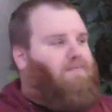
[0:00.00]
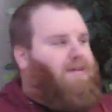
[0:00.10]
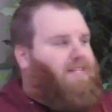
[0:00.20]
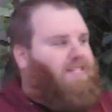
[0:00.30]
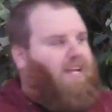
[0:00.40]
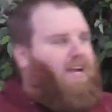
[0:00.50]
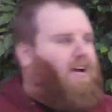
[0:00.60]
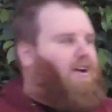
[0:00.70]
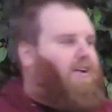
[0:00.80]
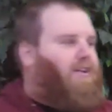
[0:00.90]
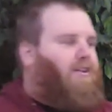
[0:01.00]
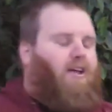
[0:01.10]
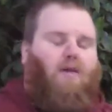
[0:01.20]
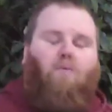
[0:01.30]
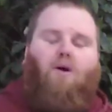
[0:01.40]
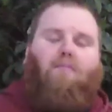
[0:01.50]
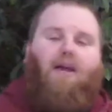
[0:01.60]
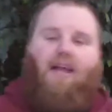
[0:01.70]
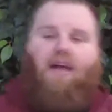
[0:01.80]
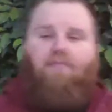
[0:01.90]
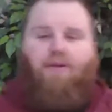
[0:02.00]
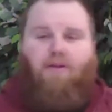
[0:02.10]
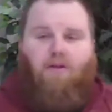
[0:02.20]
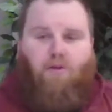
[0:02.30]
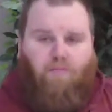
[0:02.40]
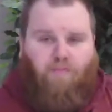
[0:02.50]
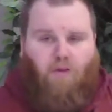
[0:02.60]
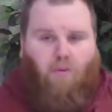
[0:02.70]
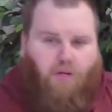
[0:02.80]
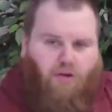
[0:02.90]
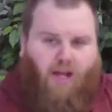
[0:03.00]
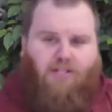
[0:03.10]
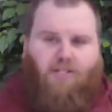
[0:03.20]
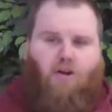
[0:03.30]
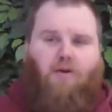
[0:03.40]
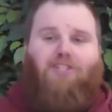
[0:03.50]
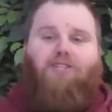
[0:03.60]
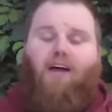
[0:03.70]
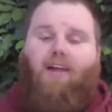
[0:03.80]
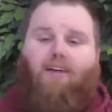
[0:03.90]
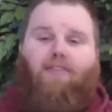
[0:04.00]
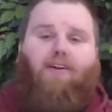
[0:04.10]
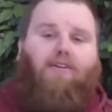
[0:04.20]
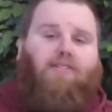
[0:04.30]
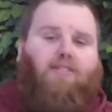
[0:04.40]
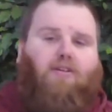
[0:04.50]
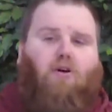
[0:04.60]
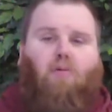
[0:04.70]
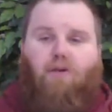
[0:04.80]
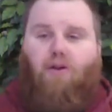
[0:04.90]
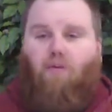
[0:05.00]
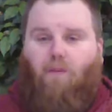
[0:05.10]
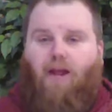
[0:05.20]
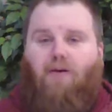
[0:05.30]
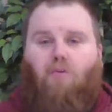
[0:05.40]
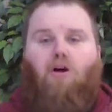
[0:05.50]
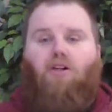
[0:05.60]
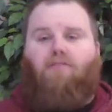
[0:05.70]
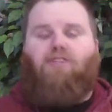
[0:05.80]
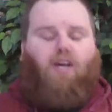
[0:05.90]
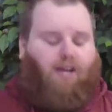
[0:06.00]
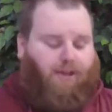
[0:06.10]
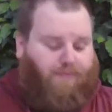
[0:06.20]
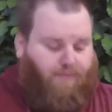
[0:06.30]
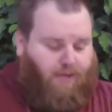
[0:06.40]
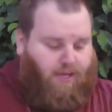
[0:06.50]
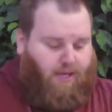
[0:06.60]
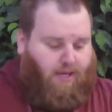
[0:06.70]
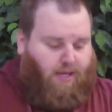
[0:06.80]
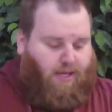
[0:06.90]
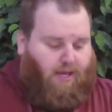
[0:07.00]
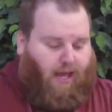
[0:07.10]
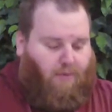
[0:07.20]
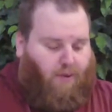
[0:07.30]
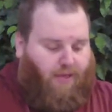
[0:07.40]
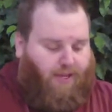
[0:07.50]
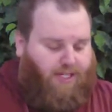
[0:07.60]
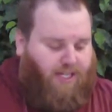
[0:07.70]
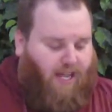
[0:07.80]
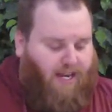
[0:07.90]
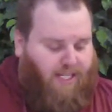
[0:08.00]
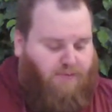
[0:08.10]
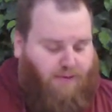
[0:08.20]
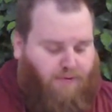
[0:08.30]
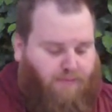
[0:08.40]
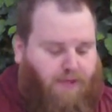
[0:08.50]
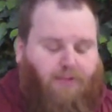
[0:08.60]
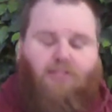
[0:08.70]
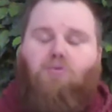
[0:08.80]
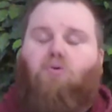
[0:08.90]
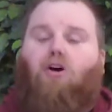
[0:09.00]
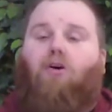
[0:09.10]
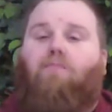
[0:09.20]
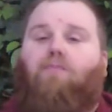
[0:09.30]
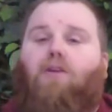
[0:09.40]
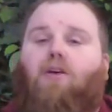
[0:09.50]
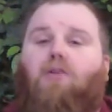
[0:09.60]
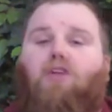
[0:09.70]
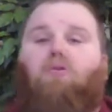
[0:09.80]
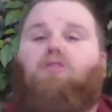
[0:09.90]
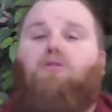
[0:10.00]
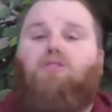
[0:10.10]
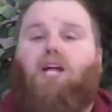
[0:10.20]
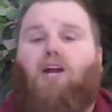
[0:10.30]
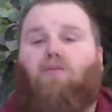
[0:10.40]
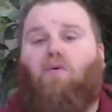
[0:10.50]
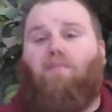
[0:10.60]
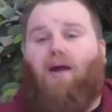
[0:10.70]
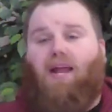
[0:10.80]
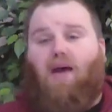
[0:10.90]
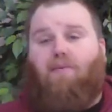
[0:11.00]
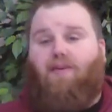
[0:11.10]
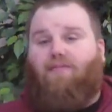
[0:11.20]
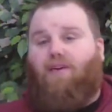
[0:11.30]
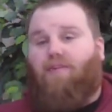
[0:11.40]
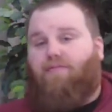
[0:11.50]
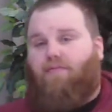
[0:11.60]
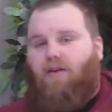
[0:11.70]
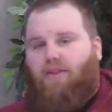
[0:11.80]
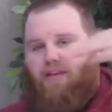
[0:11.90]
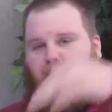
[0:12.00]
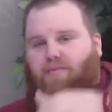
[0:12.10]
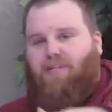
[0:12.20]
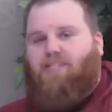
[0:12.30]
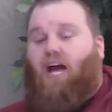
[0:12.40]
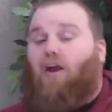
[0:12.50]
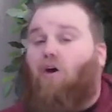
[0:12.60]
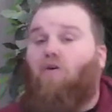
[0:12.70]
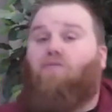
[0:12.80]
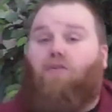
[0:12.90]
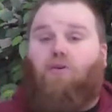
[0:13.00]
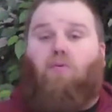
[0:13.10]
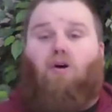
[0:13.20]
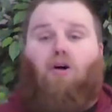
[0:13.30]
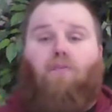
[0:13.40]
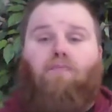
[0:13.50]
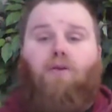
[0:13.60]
being scared and what might happen. Well, you guys know in China, there's called the Great Wall of China. And when the Chinese people built this wall, they were so scared of what might happen if the enemies got over the wall.